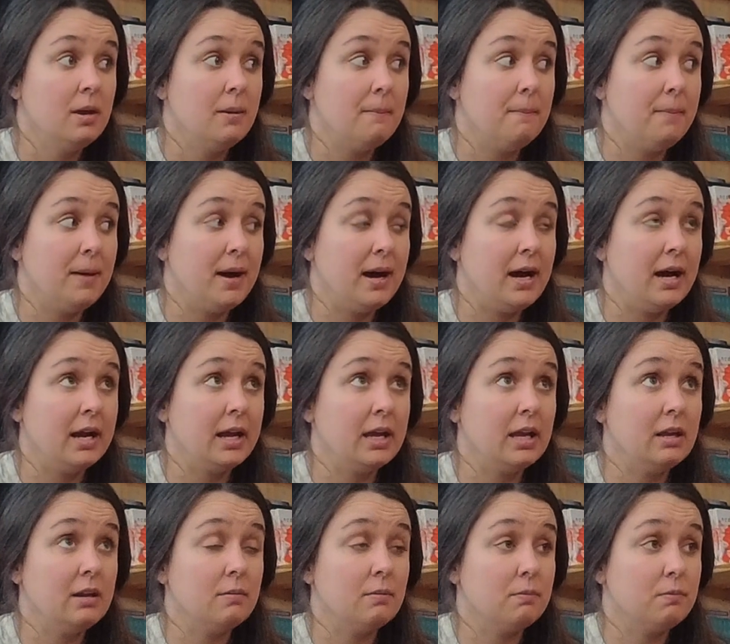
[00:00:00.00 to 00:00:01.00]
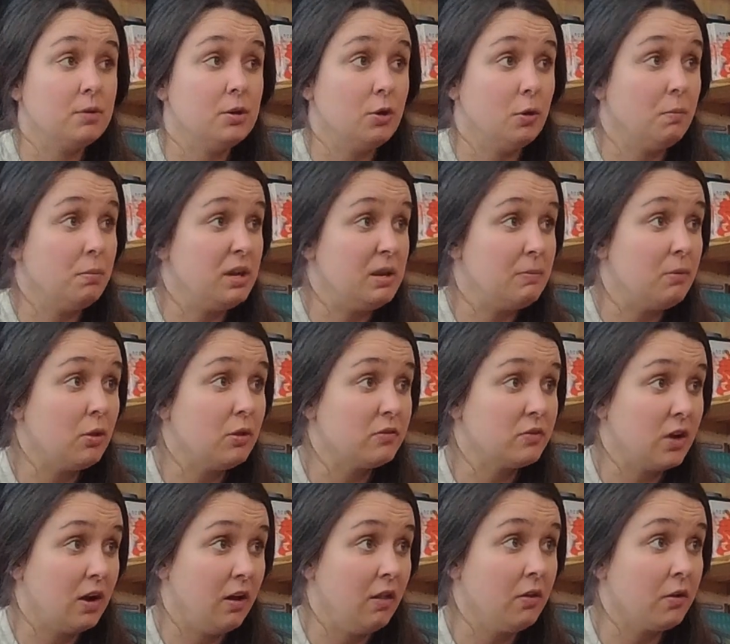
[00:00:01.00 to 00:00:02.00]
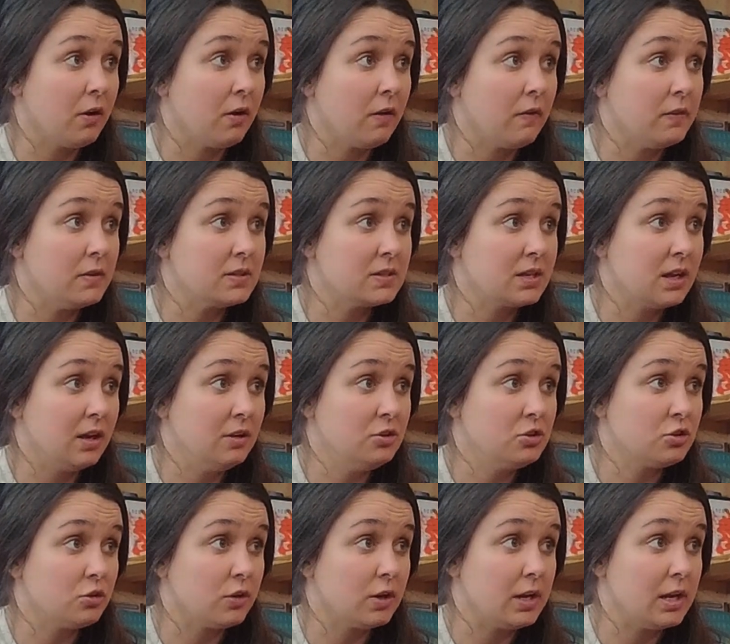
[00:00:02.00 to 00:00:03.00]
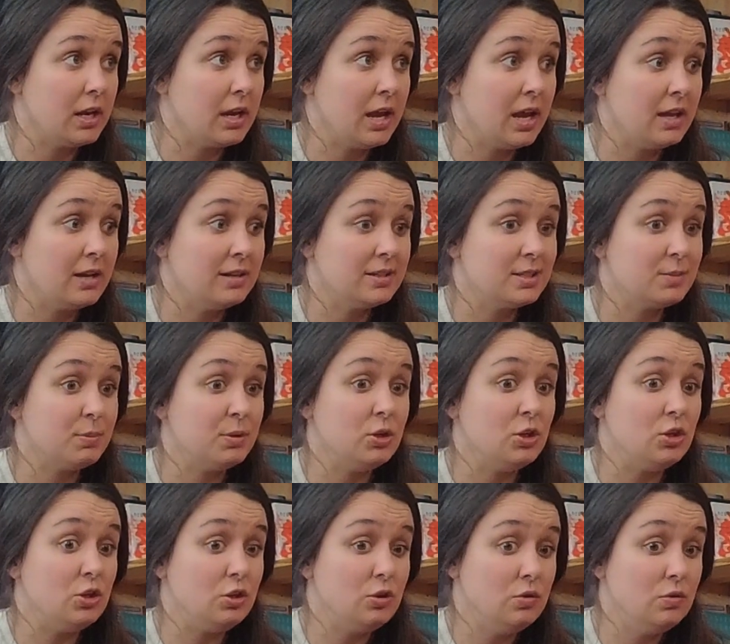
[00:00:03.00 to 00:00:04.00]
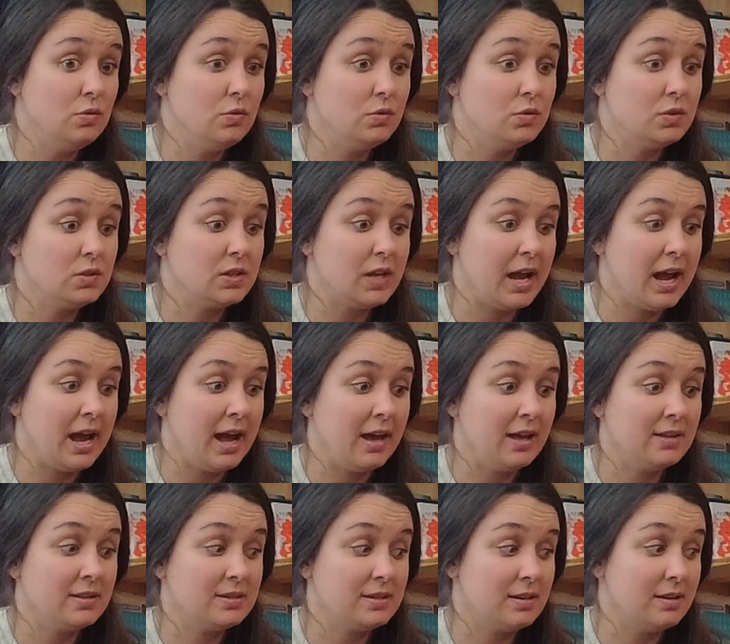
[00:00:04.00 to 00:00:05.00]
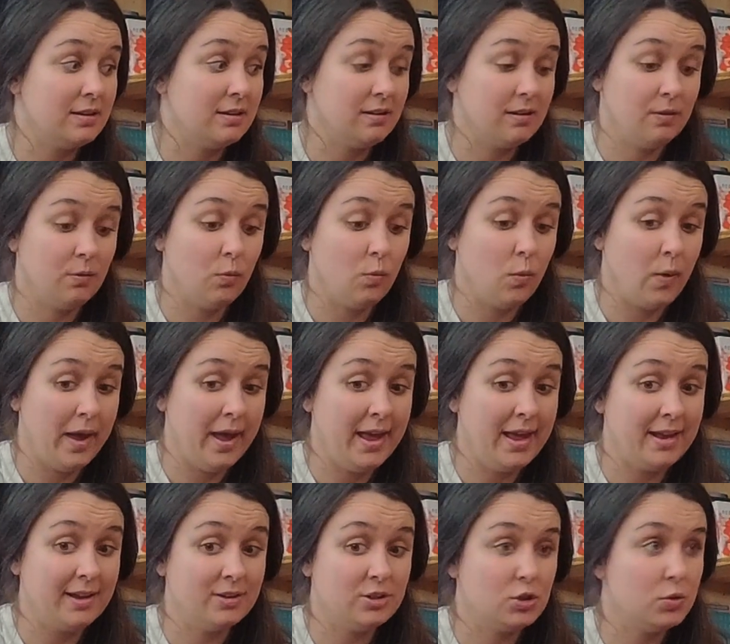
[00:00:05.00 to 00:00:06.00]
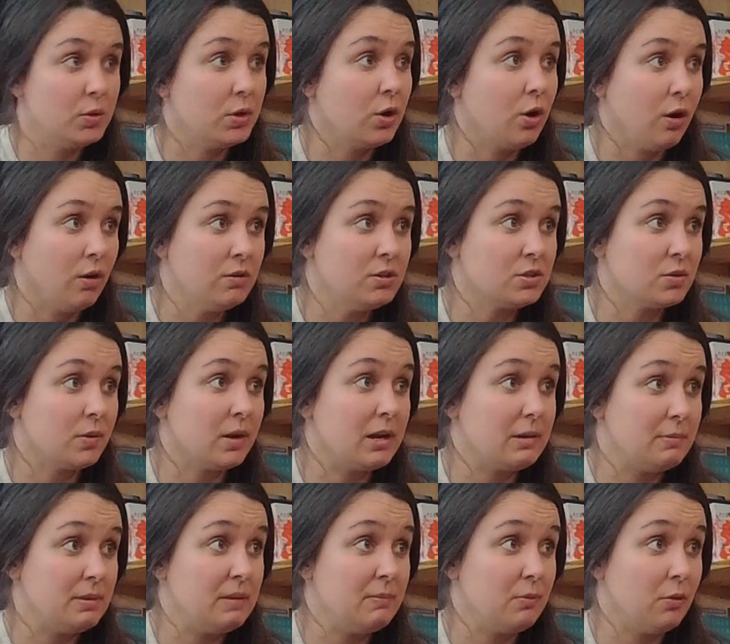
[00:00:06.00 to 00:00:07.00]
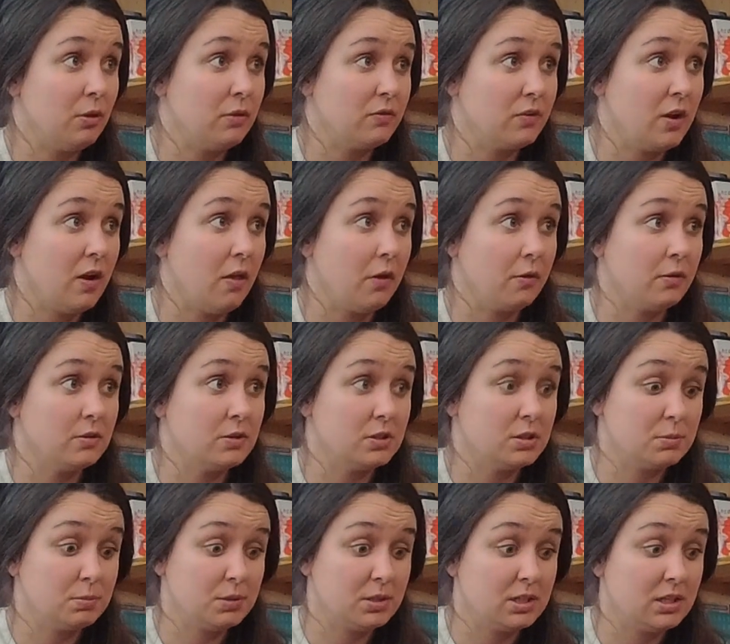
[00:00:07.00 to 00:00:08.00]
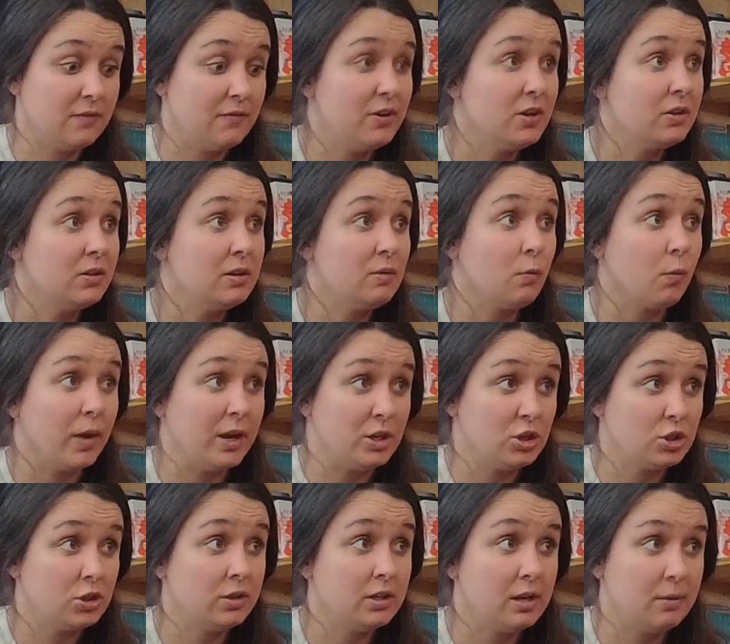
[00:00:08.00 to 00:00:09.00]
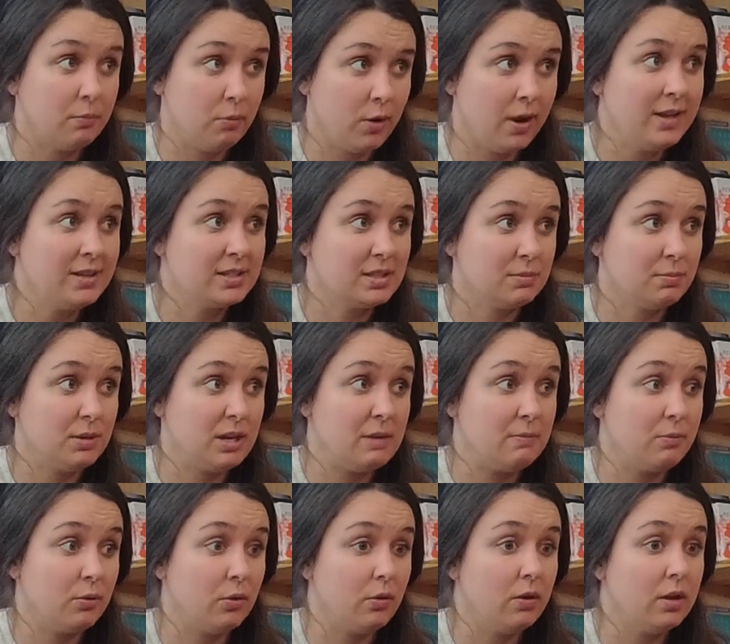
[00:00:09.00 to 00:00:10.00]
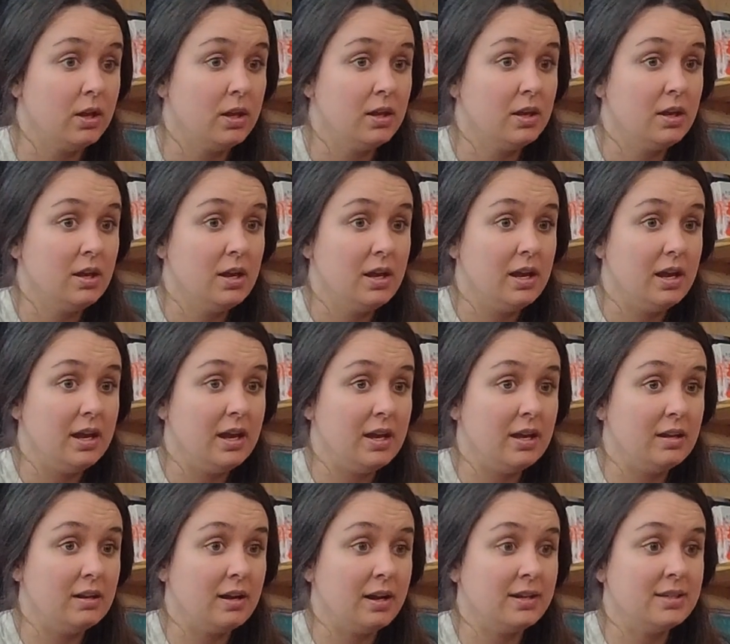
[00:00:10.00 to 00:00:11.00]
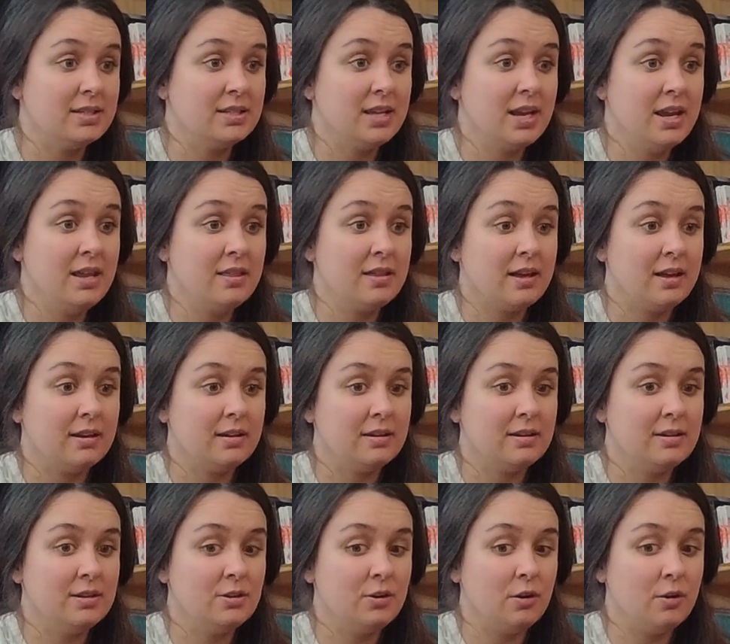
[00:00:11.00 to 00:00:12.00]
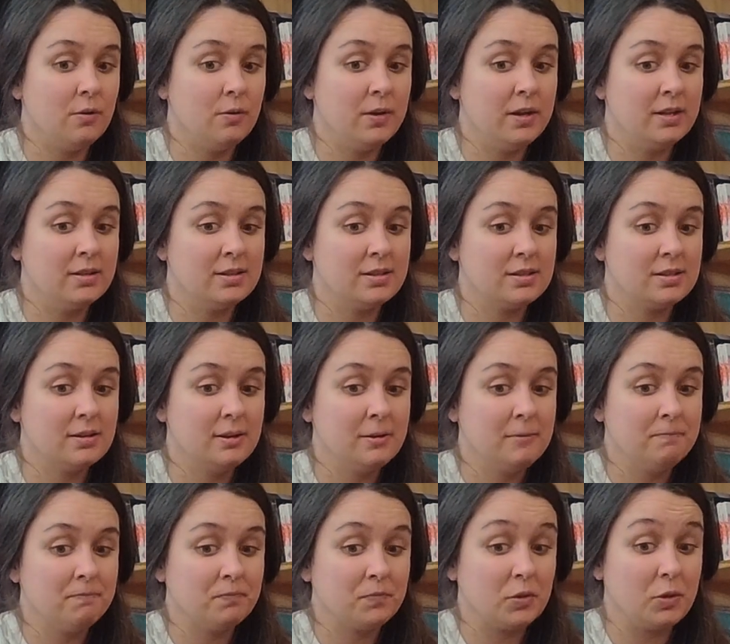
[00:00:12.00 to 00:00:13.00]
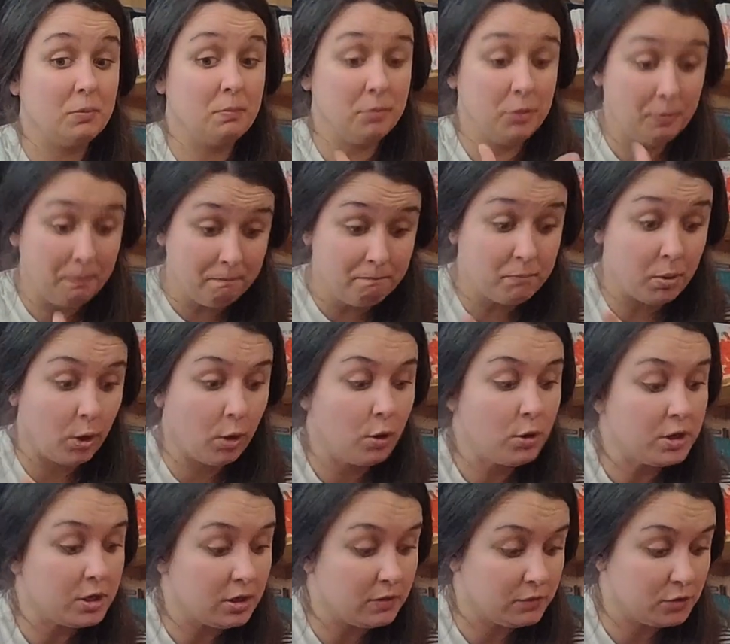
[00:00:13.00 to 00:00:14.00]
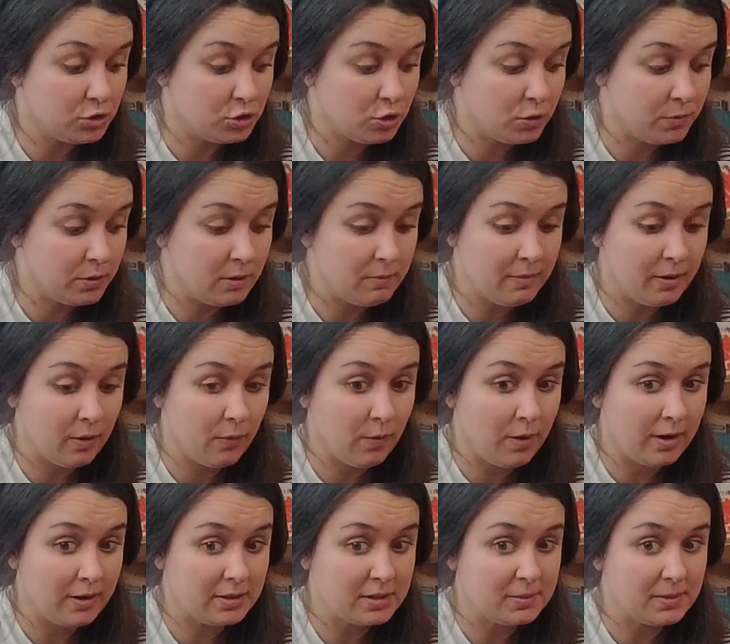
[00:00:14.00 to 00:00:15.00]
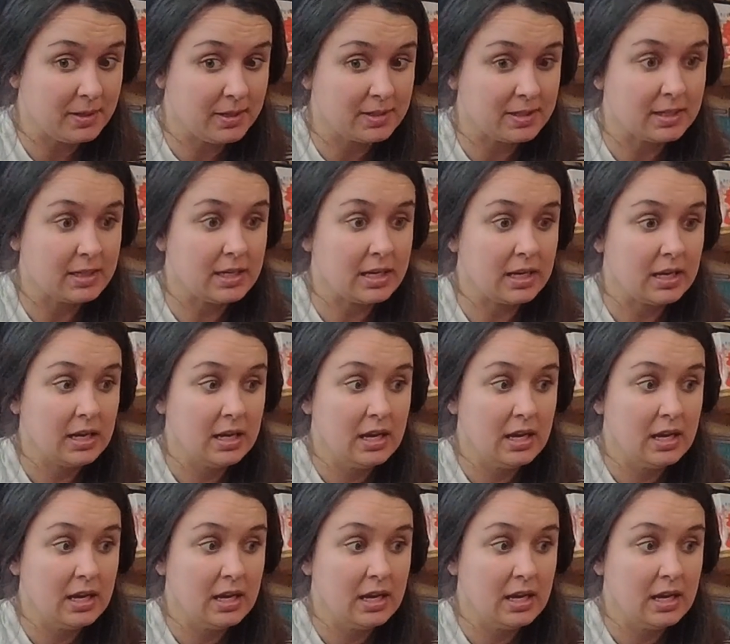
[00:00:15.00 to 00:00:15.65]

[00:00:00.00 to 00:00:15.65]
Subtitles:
by, you know, people of color in this country, and it's been used as a way to incarcerate people of color and to specifically racially oppress people. And I say that, you know, it's the burden of distributing marijuana is because, like,